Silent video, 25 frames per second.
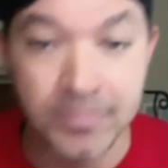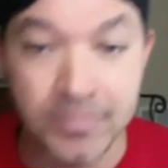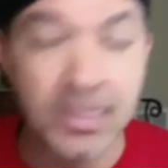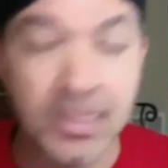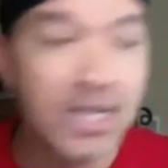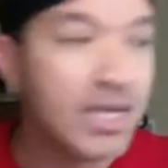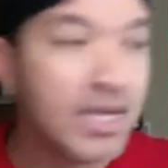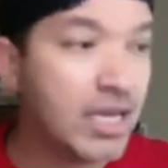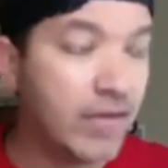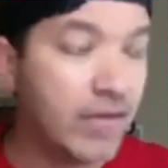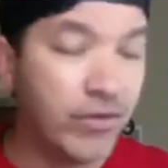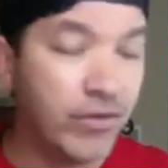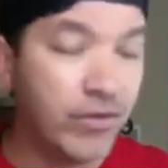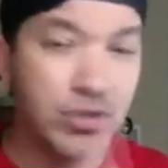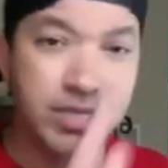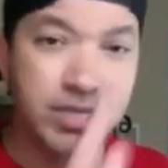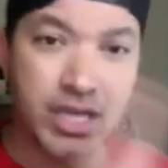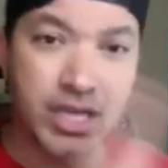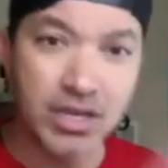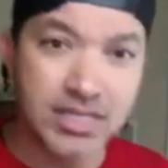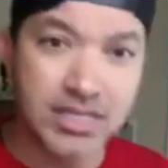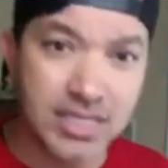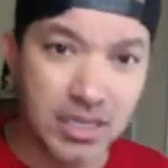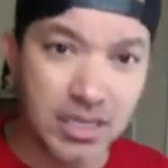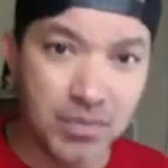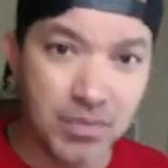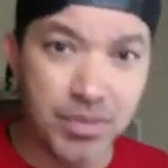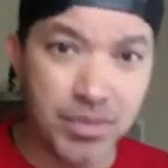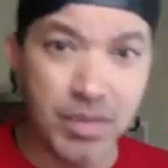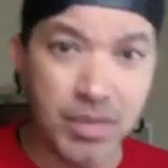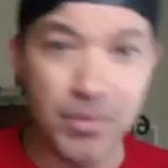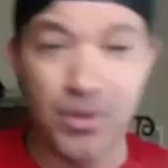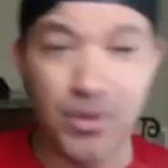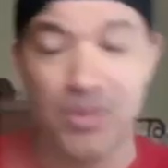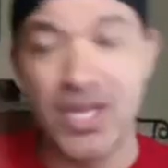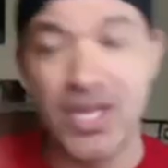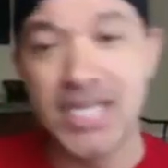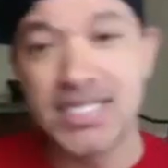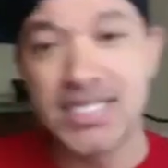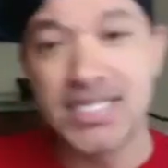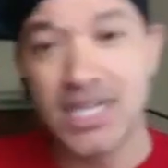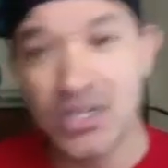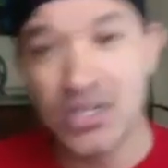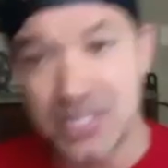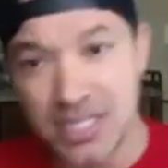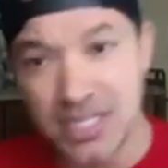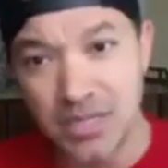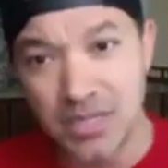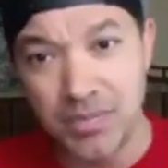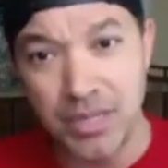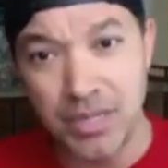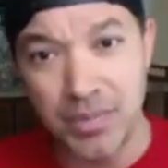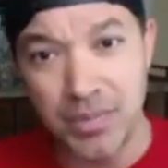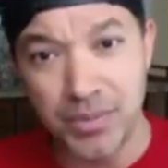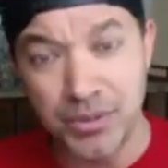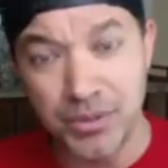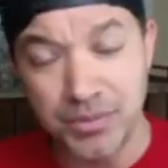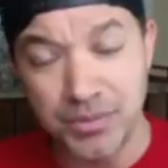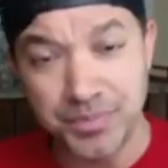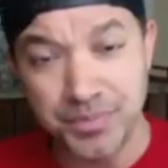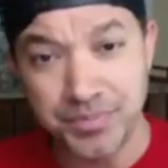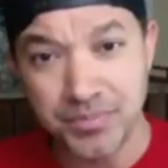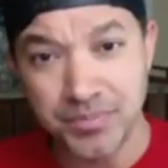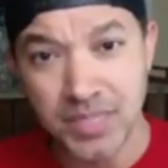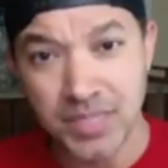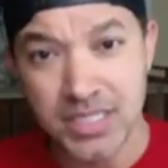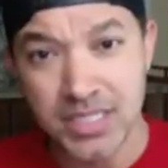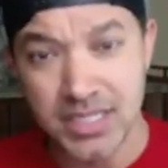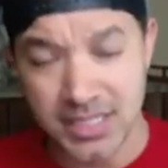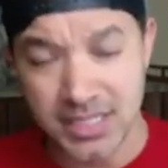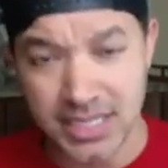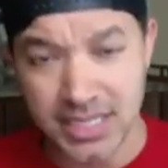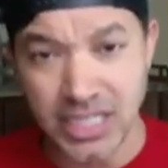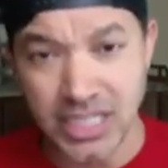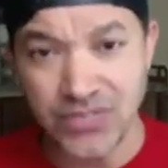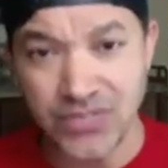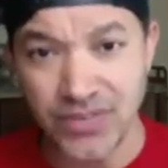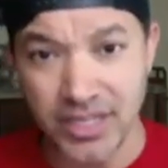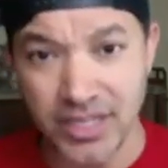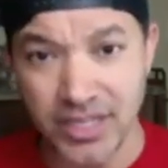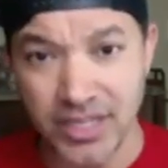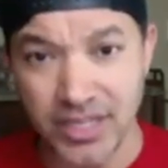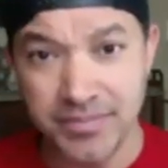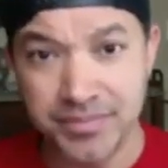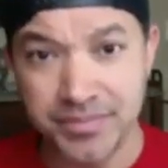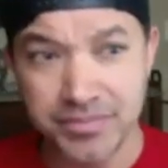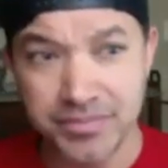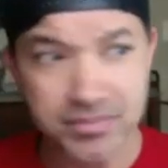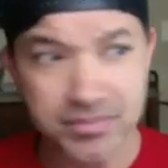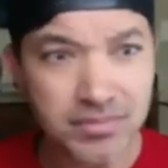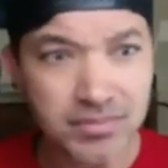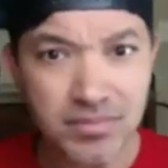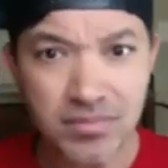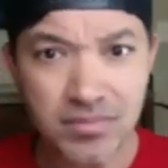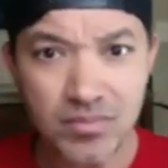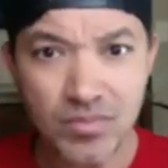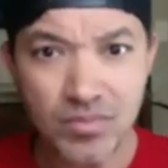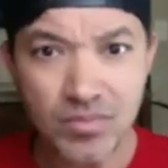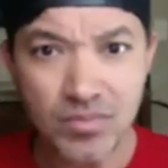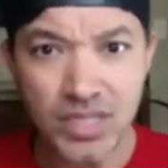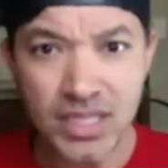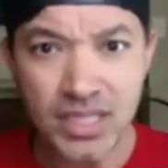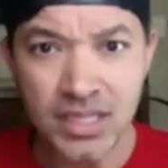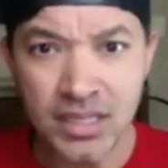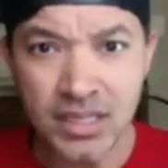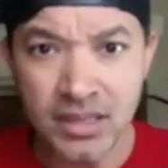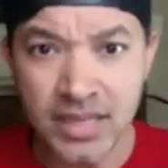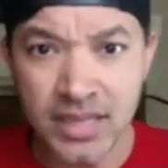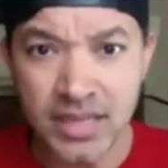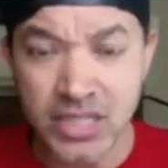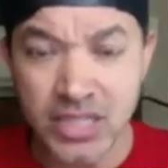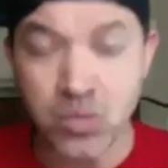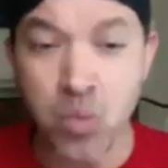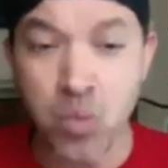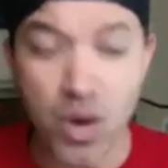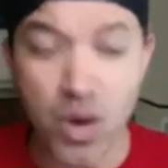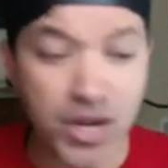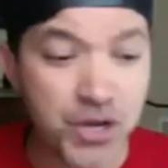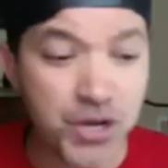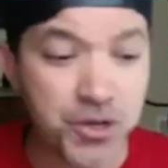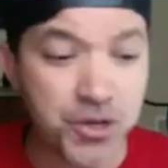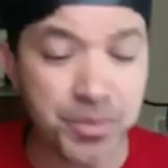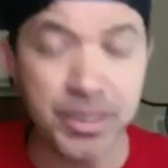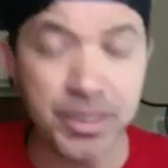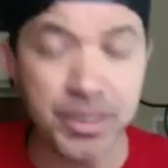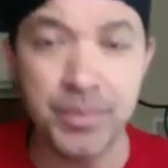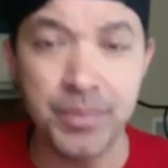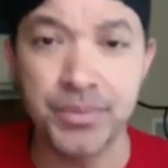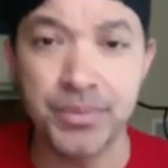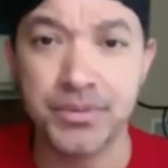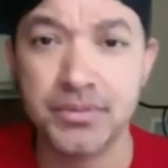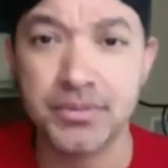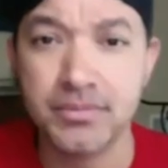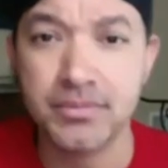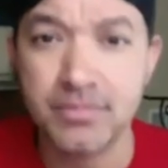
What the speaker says: If you tell 10 people and they tell 10 people successfully, that's 100 people.